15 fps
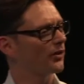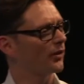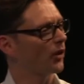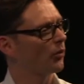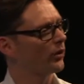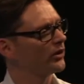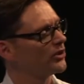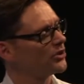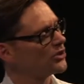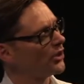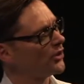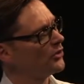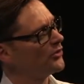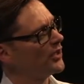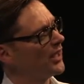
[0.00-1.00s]
whether I wanted to
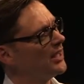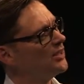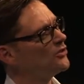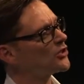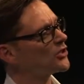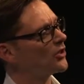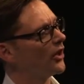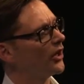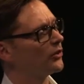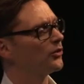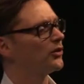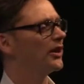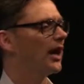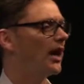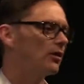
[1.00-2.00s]
show you the inside or
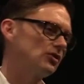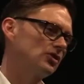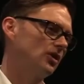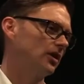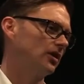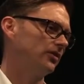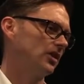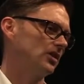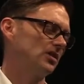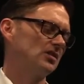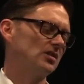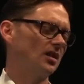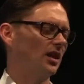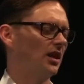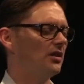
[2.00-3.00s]
the outside of this,
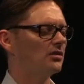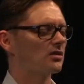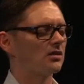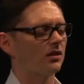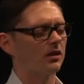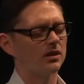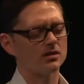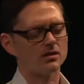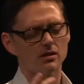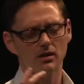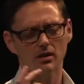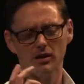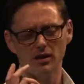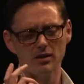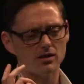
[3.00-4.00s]
because the inside is
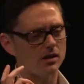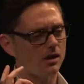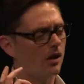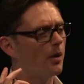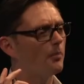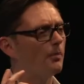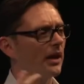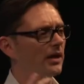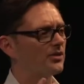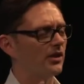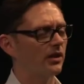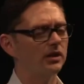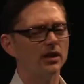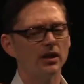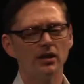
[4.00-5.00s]

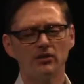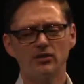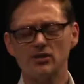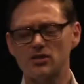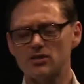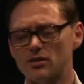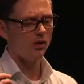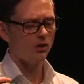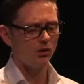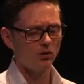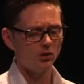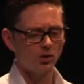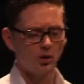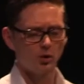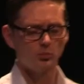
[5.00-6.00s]
amazing. This is the
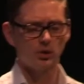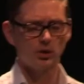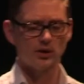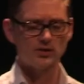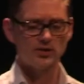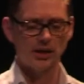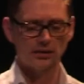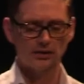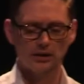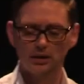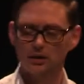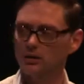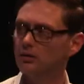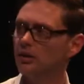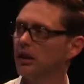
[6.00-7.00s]
Hong Kong
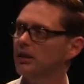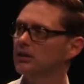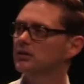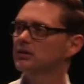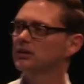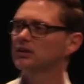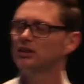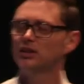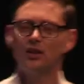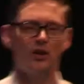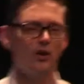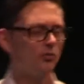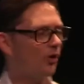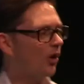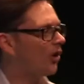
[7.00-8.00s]
Polytechnic, okay,
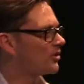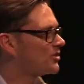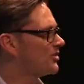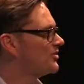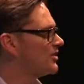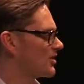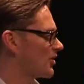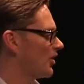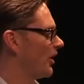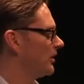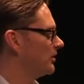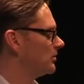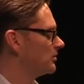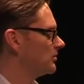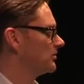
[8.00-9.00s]
of art and
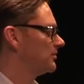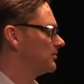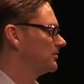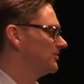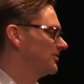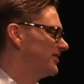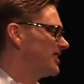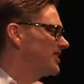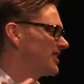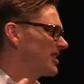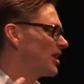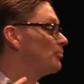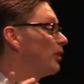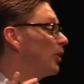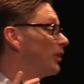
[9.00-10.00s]
design. This is
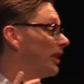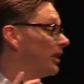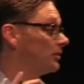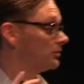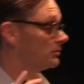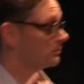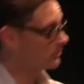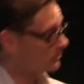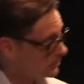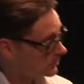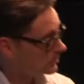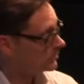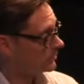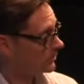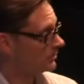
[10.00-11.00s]
their building.
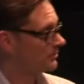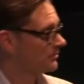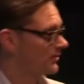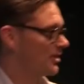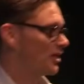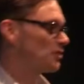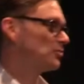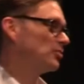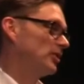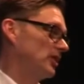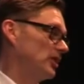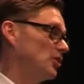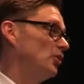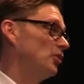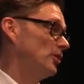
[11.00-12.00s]
It's
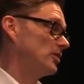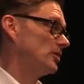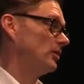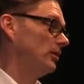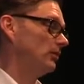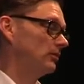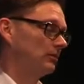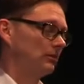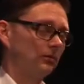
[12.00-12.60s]
pretty cool, isn't it?